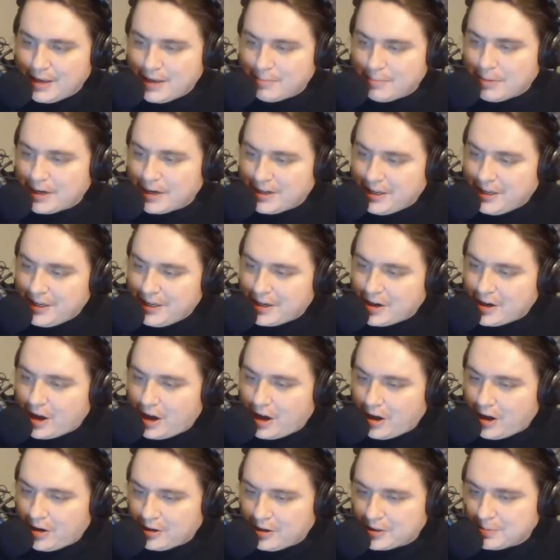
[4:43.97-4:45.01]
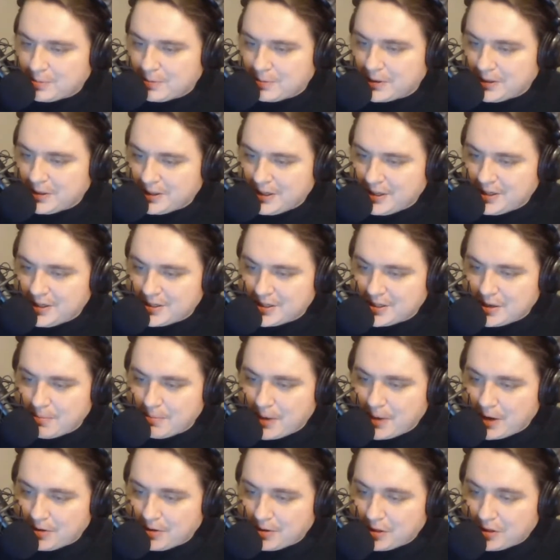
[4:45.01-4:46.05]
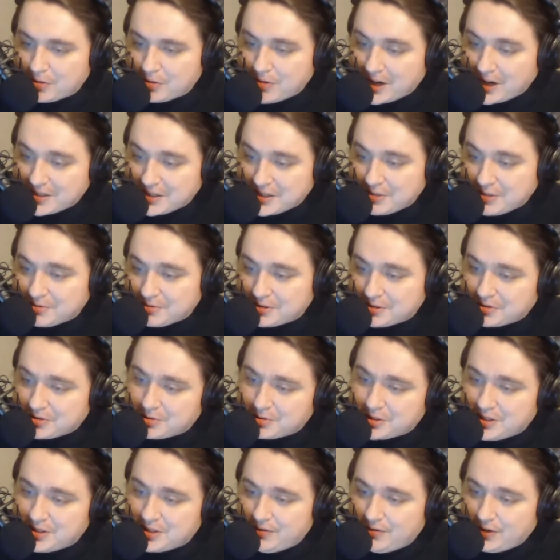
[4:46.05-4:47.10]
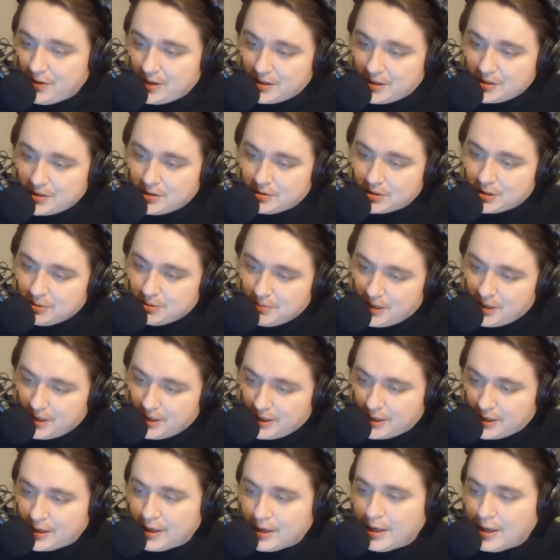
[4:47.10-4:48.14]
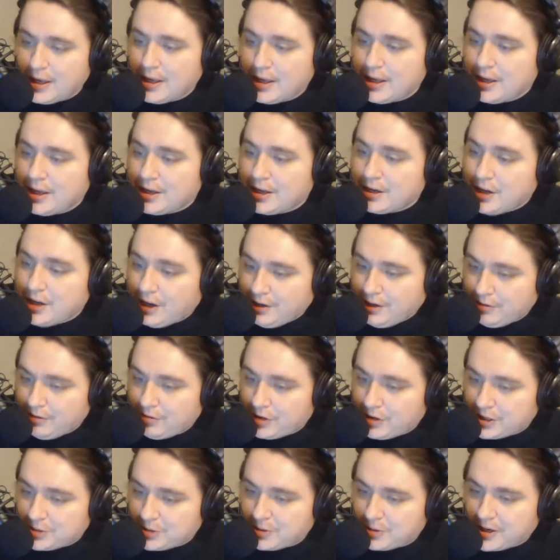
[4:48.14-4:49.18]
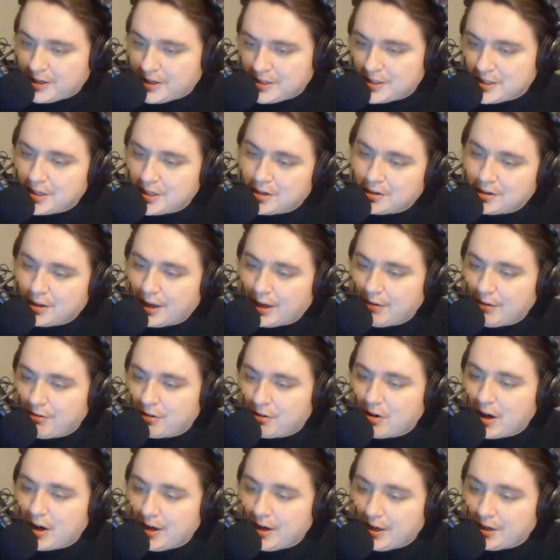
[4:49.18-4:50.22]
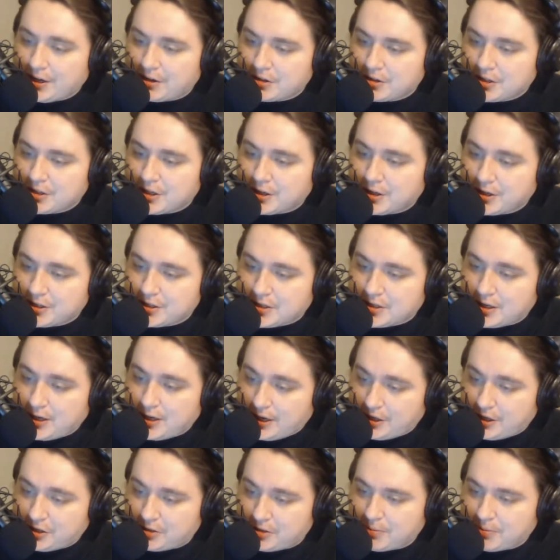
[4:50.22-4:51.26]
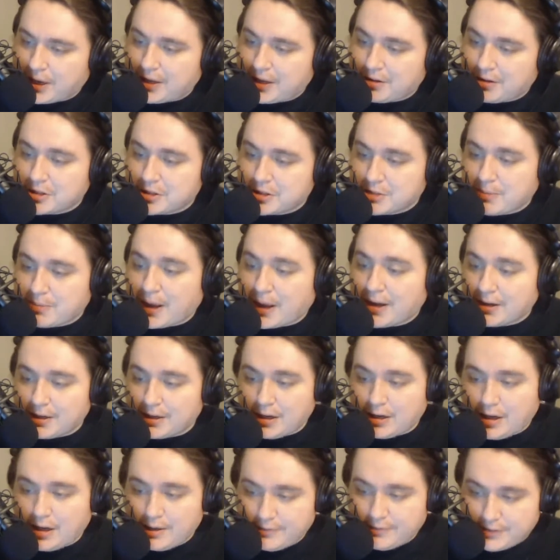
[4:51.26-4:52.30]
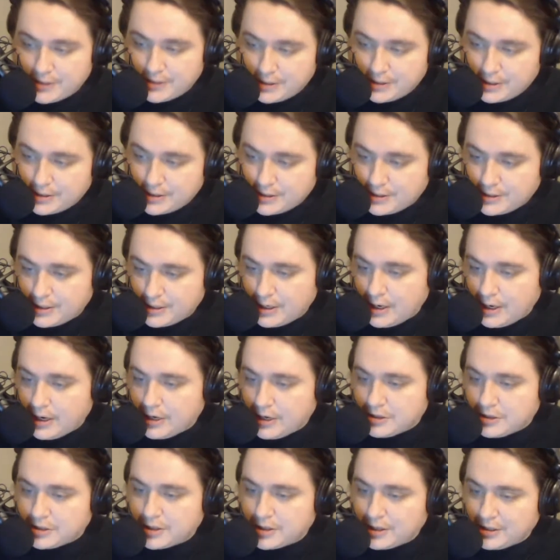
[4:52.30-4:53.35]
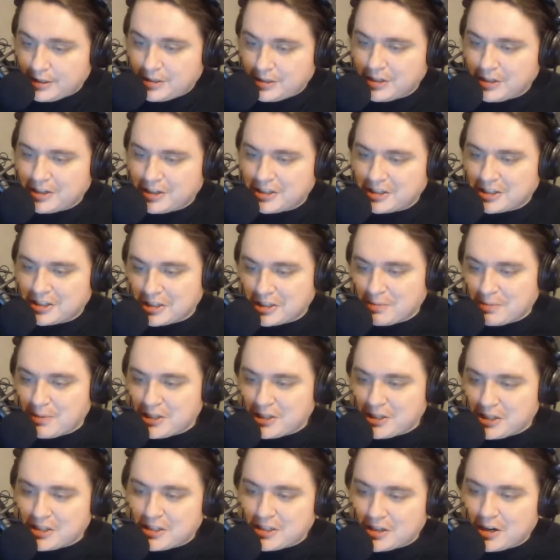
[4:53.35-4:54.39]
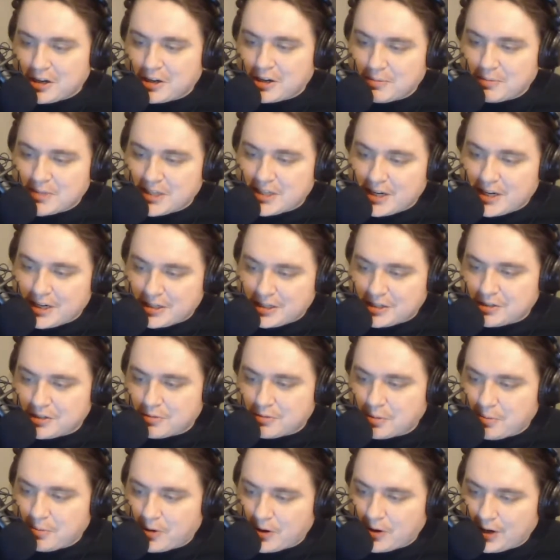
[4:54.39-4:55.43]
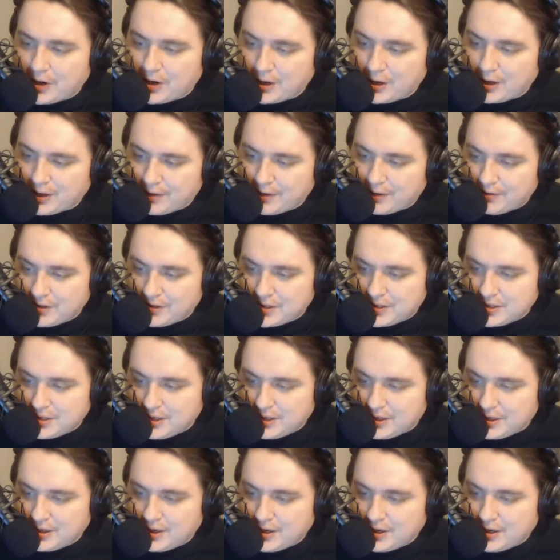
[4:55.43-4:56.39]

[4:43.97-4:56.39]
But he called police about threats he was receiving on social media, none of which were considered life-threatening or serious in nature by the responding officers. So they took a suspicious circumstances report and left the scene.